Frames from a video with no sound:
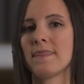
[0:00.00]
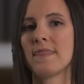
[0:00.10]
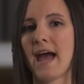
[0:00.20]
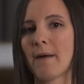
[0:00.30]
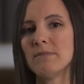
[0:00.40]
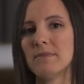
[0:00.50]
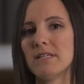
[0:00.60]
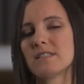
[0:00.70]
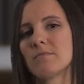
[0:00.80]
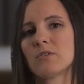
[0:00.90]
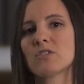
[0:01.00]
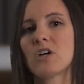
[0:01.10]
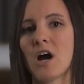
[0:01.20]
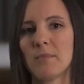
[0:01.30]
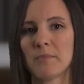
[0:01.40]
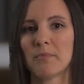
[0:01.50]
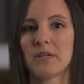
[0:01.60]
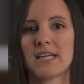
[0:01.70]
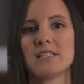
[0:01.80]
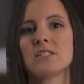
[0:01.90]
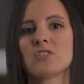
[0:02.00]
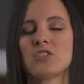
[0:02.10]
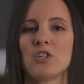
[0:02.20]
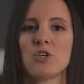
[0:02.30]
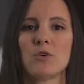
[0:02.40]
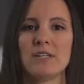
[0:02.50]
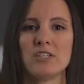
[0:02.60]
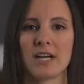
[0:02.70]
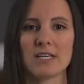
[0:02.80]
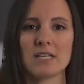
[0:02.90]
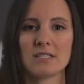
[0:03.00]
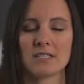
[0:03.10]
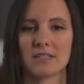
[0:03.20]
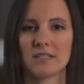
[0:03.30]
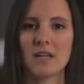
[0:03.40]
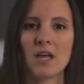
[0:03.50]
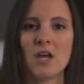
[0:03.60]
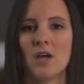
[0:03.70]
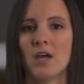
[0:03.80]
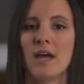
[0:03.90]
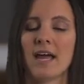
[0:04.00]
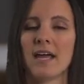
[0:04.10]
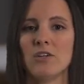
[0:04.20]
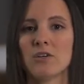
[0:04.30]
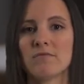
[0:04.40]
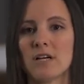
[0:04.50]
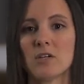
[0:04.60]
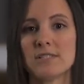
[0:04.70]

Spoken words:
the abdomen is the most common place to inject insulin, and you can follow